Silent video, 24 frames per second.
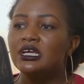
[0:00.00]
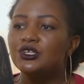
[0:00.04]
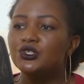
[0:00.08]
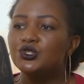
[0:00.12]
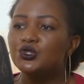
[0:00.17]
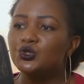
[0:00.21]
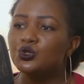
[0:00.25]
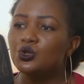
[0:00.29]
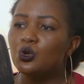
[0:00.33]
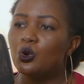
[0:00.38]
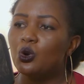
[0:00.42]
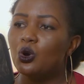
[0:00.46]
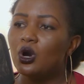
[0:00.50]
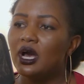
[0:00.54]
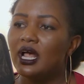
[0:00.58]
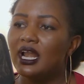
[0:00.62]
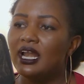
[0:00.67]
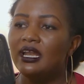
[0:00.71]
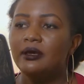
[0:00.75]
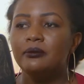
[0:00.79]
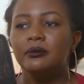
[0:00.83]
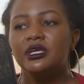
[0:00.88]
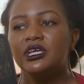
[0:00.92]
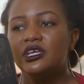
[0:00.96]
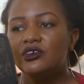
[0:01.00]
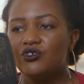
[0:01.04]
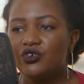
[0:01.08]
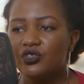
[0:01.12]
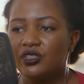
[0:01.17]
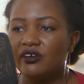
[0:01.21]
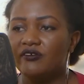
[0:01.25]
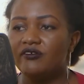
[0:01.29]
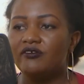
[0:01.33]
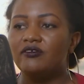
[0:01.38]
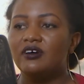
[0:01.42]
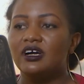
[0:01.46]
So let me give you
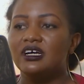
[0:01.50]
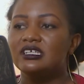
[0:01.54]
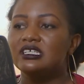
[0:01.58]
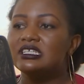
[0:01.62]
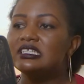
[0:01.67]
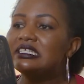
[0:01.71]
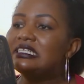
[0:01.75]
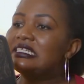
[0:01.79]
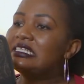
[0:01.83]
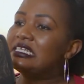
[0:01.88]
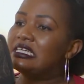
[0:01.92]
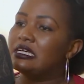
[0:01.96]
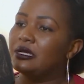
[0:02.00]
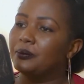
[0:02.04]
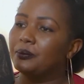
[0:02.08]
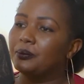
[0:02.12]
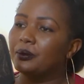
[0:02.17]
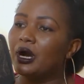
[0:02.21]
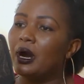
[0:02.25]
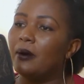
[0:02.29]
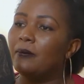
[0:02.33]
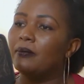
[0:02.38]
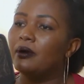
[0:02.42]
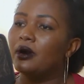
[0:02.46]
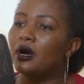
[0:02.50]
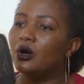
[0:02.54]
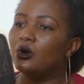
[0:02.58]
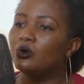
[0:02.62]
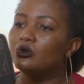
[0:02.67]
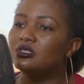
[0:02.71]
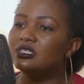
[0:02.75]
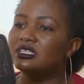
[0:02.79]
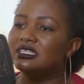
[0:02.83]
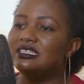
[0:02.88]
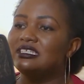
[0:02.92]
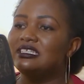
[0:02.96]
the first tip
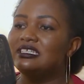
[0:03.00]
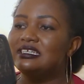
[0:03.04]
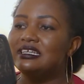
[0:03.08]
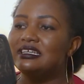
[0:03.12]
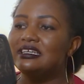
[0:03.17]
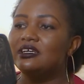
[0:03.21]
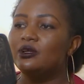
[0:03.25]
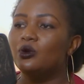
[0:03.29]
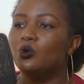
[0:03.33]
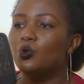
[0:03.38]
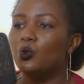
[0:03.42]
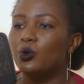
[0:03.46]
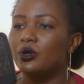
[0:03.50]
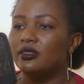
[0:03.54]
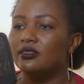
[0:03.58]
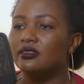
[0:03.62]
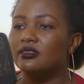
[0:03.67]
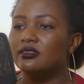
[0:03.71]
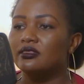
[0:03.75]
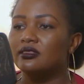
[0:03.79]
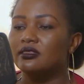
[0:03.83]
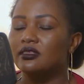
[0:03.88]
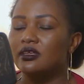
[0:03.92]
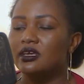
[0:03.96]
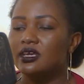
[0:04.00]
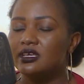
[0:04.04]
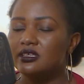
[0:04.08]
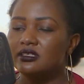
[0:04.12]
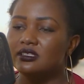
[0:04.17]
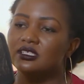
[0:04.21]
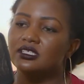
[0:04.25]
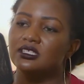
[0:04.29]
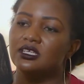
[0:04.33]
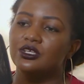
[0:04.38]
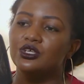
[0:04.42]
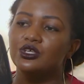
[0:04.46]
about dealing with
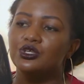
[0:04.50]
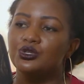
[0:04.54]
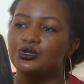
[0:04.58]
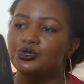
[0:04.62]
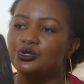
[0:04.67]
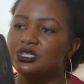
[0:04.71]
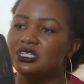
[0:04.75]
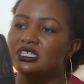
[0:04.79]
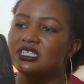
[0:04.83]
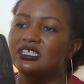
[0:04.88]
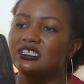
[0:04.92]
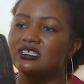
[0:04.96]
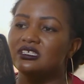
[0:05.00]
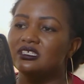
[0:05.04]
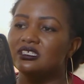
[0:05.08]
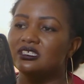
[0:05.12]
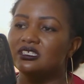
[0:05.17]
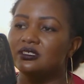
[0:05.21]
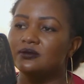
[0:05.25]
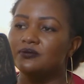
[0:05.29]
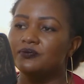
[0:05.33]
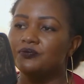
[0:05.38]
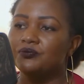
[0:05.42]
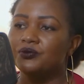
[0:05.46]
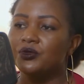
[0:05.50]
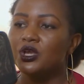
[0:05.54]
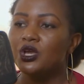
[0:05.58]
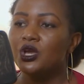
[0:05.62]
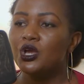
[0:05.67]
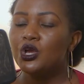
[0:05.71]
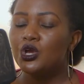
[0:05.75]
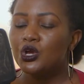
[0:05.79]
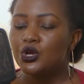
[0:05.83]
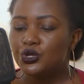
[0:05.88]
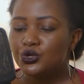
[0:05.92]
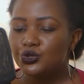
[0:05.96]
insecurities.
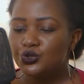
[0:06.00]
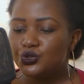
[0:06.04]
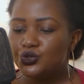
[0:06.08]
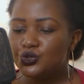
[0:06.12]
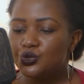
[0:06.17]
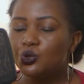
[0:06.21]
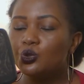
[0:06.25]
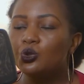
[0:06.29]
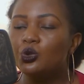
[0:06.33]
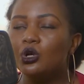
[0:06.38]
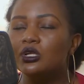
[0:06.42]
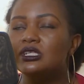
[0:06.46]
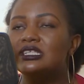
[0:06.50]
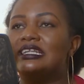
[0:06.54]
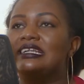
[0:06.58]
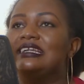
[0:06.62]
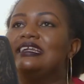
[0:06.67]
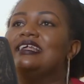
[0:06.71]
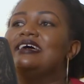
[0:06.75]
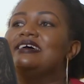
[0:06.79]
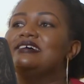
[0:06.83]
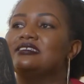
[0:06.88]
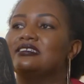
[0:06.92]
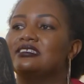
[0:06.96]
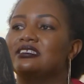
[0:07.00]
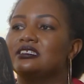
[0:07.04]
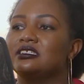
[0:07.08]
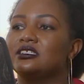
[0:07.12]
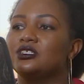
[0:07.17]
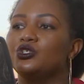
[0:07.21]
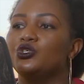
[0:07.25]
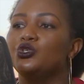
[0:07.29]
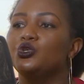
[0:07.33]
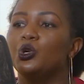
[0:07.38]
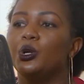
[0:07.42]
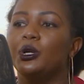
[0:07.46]
Do not
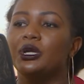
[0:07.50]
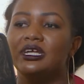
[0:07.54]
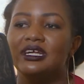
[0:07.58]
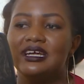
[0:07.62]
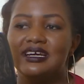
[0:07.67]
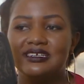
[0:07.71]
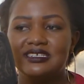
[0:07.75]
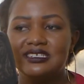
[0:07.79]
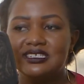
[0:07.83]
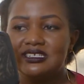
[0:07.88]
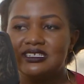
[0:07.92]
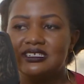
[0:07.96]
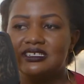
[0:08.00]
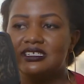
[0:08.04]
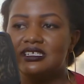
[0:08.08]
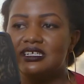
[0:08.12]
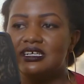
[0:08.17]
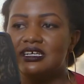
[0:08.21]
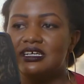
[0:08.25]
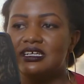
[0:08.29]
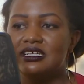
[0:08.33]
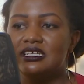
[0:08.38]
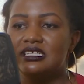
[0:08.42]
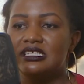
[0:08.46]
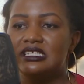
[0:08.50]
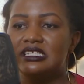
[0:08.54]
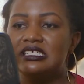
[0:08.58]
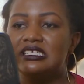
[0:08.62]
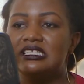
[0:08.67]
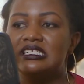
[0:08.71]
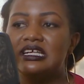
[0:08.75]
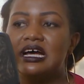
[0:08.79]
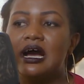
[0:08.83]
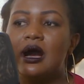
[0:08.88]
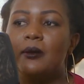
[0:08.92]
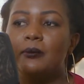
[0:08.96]
let your yesterday
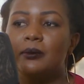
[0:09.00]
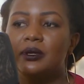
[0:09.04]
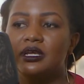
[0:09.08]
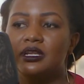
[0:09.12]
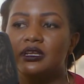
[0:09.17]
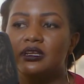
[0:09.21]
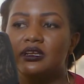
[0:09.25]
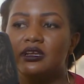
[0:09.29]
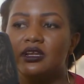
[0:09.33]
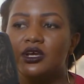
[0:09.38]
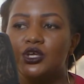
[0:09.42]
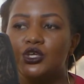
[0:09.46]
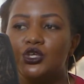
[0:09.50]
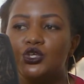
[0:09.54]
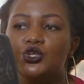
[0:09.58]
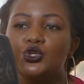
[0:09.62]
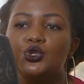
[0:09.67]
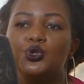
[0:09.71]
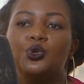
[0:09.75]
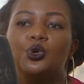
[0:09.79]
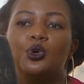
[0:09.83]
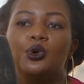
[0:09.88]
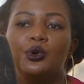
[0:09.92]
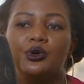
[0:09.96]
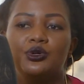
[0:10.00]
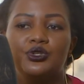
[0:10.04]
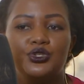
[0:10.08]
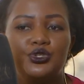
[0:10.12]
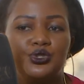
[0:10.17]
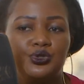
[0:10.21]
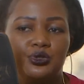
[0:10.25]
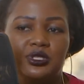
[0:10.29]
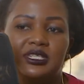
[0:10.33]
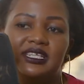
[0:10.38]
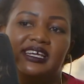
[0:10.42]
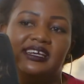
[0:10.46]
determine your
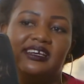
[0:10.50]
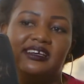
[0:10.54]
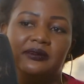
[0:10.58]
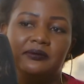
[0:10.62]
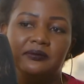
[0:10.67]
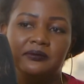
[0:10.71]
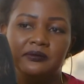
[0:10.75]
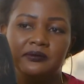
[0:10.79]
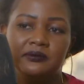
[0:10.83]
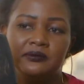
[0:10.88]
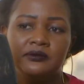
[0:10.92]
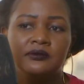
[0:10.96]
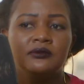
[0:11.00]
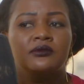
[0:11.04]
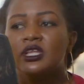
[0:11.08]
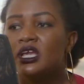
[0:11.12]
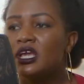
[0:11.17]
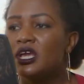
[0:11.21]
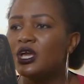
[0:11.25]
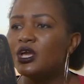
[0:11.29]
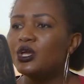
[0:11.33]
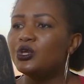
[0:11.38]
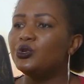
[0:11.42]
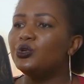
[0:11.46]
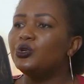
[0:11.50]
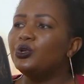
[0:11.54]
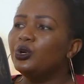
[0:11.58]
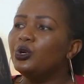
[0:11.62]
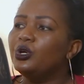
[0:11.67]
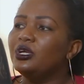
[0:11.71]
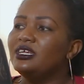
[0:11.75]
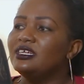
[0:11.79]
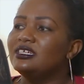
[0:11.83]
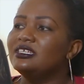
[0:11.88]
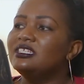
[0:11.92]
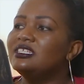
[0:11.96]
today. You
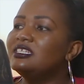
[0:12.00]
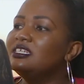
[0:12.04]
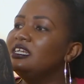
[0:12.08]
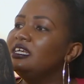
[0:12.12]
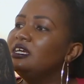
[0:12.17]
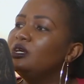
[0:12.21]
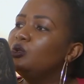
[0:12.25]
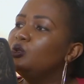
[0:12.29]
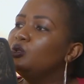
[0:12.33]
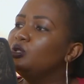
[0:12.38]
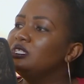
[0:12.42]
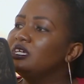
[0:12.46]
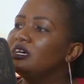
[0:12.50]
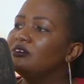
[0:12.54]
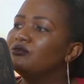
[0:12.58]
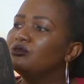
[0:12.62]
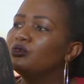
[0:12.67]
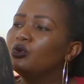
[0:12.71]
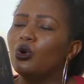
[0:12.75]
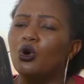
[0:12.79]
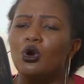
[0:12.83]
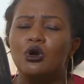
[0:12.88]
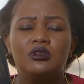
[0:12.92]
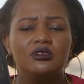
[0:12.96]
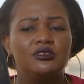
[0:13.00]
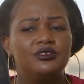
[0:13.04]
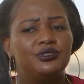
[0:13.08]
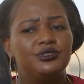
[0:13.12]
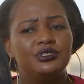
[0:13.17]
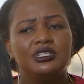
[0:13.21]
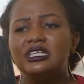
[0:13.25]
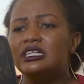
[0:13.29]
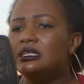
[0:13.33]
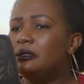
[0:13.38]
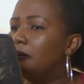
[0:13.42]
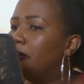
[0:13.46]
know, yesterday could have gone
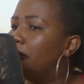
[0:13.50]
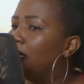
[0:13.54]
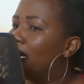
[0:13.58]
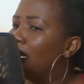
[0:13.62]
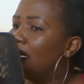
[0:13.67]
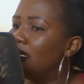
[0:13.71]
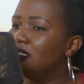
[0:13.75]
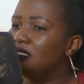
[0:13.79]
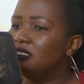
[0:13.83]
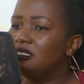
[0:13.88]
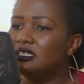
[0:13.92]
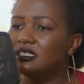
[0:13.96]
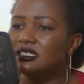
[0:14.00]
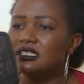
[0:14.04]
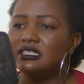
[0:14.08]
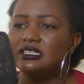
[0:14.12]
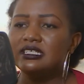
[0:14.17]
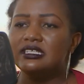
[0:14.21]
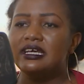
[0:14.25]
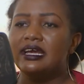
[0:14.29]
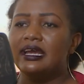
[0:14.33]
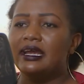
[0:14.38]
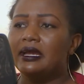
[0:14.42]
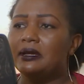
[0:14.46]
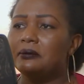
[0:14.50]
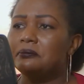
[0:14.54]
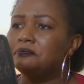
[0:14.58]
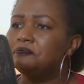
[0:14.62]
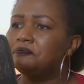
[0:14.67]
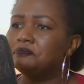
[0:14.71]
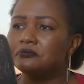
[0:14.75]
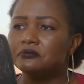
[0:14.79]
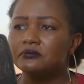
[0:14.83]
really bad. Yesterday,